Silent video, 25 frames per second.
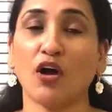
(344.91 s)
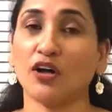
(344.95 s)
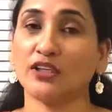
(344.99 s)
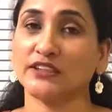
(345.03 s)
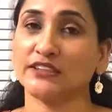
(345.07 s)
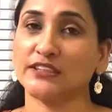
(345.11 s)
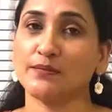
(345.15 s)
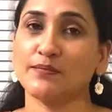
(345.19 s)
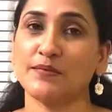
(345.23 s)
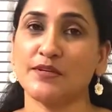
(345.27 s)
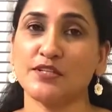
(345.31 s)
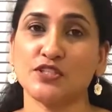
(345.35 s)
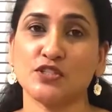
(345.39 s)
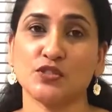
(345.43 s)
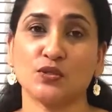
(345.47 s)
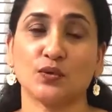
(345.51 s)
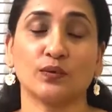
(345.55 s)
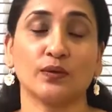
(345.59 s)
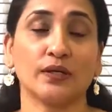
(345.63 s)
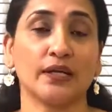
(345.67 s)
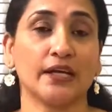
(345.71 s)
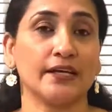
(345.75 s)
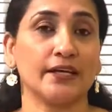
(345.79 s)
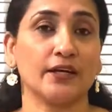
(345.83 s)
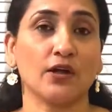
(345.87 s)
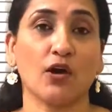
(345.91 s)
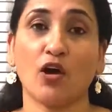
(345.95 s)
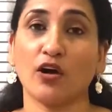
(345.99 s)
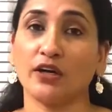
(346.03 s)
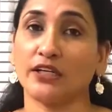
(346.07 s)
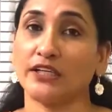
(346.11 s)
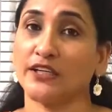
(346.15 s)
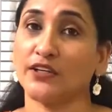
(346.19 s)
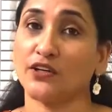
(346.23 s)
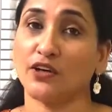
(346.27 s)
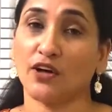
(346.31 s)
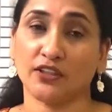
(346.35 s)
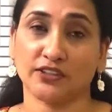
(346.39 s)
oxybenzone and
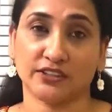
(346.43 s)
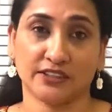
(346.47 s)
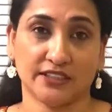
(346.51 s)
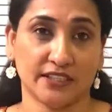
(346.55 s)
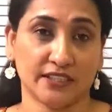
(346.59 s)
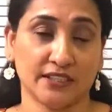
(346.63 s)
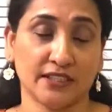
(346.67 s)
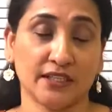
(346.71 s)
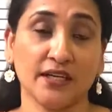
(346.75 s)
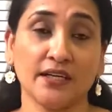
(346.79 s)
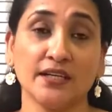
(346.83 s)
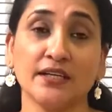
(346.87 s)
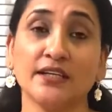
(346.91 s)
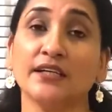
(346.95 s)
octinoxate.